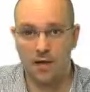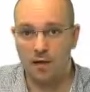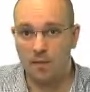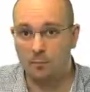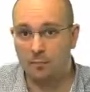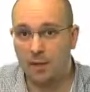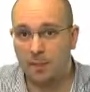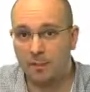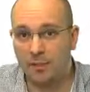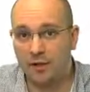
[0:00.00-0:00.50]

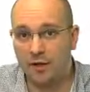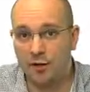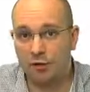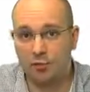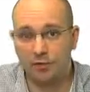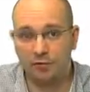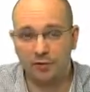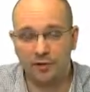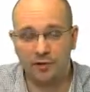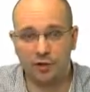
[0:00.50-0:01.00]
BPDU
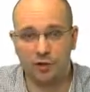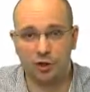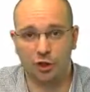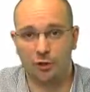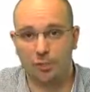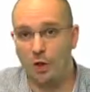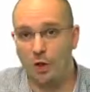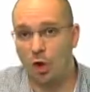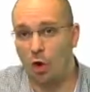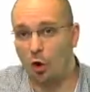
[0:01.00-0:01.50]

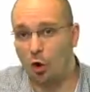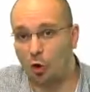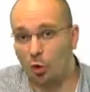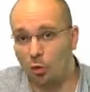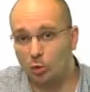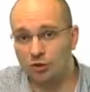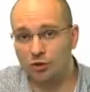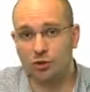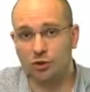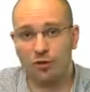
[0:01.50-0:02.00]
filter
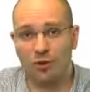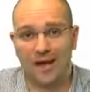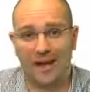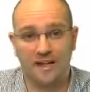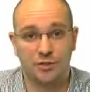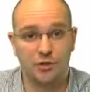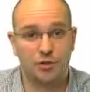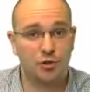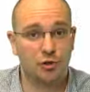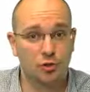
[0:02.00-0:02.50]
also
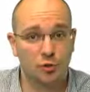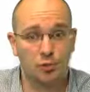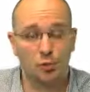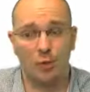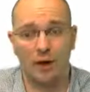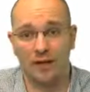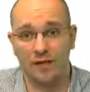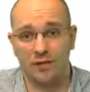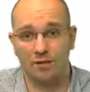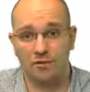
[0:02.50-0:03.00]
has two
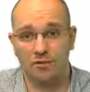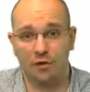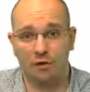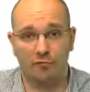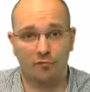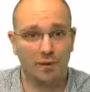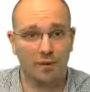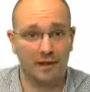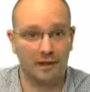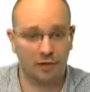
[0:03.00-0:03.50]
ways
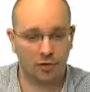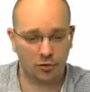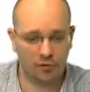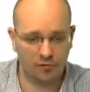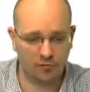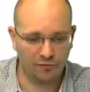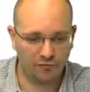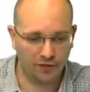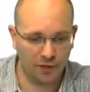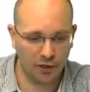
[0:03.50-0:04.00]
of being
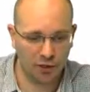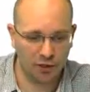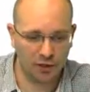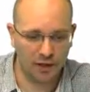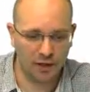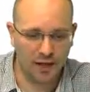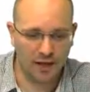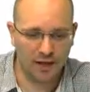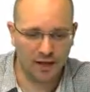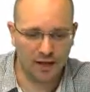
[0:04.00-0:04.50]
configured.
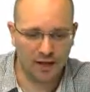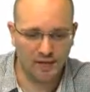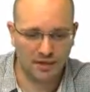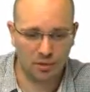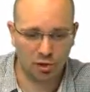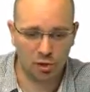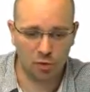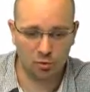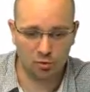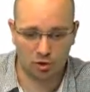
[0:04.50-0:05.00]
It's
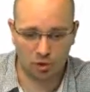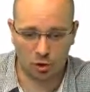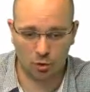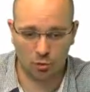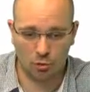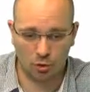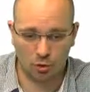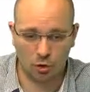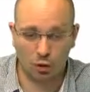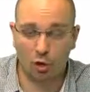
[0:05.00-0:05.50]

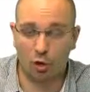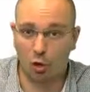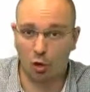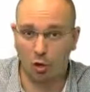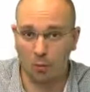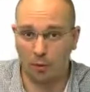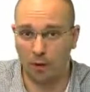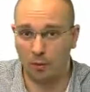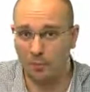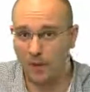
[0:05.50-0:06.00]
also
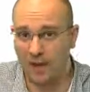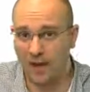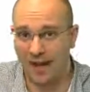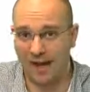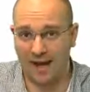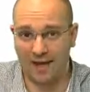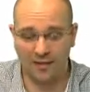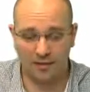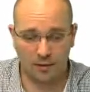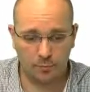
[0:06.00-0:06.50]
global
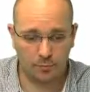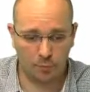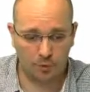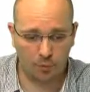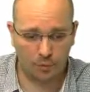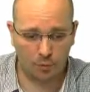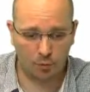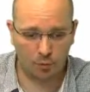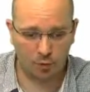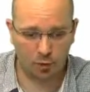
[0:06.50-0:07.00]
and per
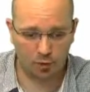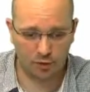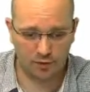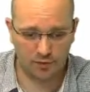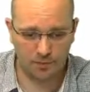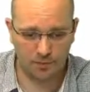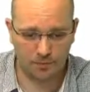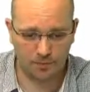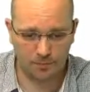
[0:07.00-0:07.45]
port.